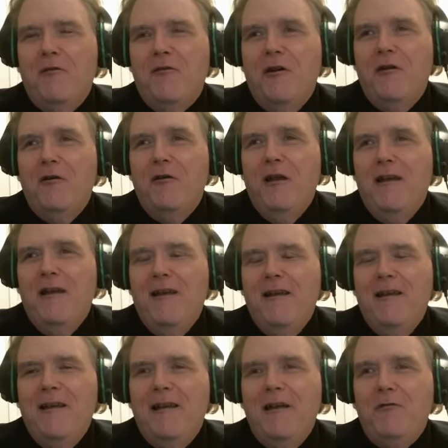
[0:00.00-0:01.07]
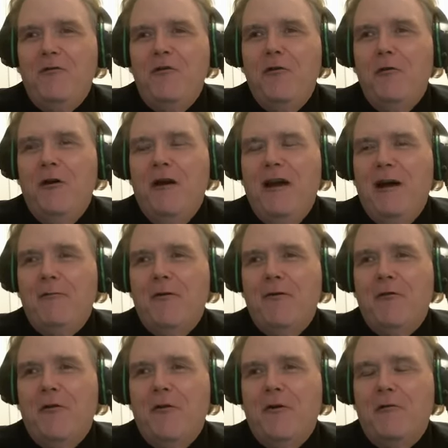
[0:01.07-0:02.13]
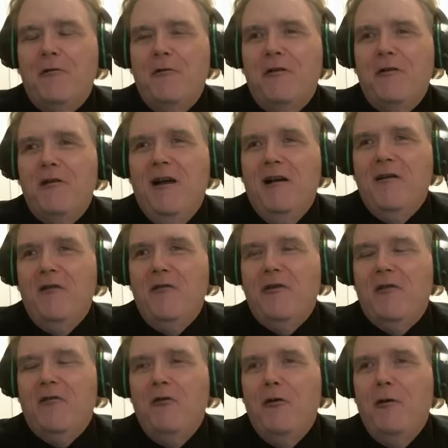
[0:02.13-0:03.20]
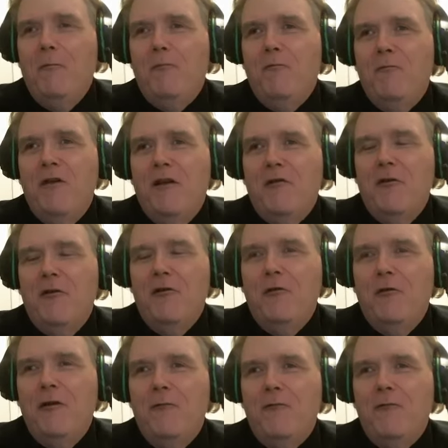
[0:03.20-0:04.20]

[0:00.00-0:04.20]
So if you have a circle and you're not listening to them, that's on you.